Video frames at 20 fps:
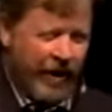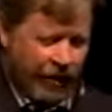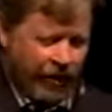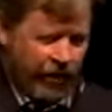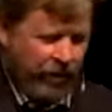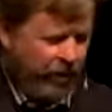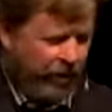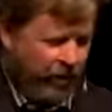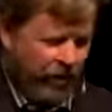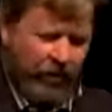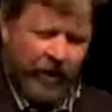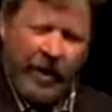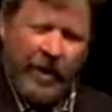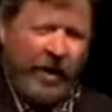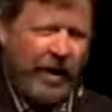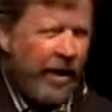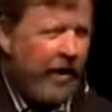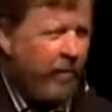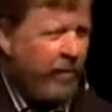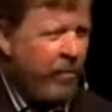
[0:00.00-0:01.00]
And
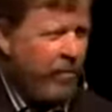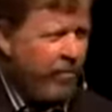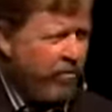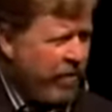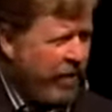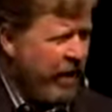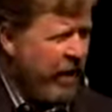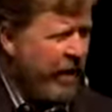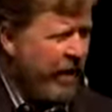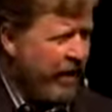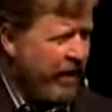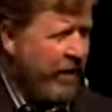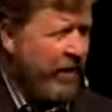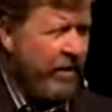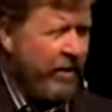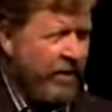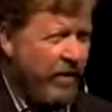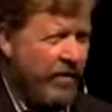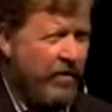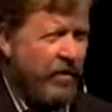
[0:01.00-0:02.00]
I was really getting
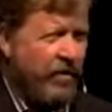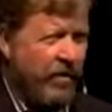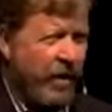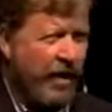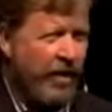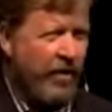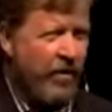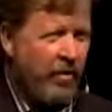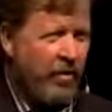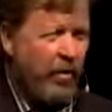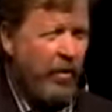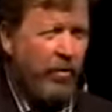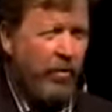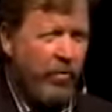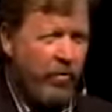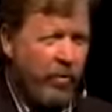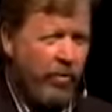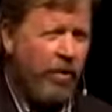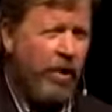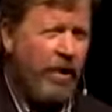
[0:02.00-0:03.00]
into this. I was taking this whole
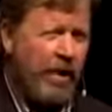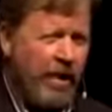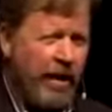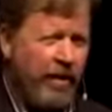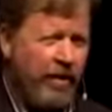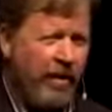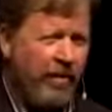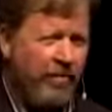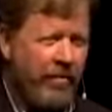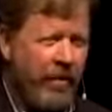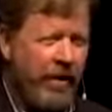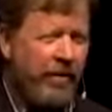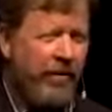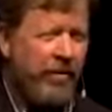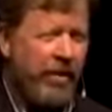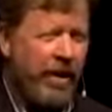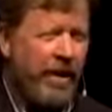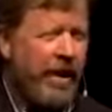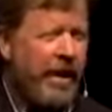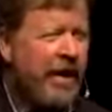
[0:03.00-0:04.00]
story down,
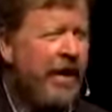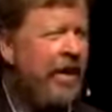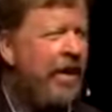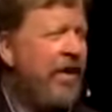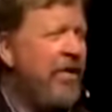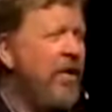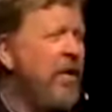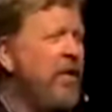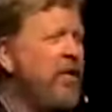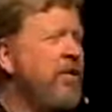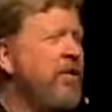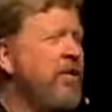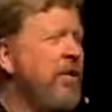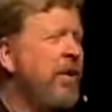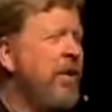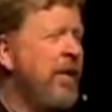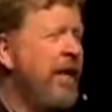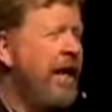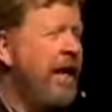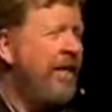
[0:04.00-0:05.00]
infanticide. And they all
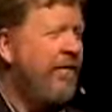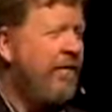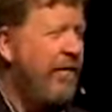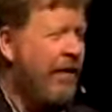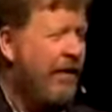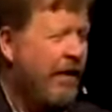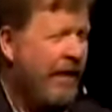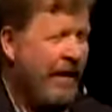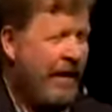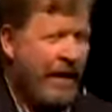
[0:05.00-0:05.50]
started laughing.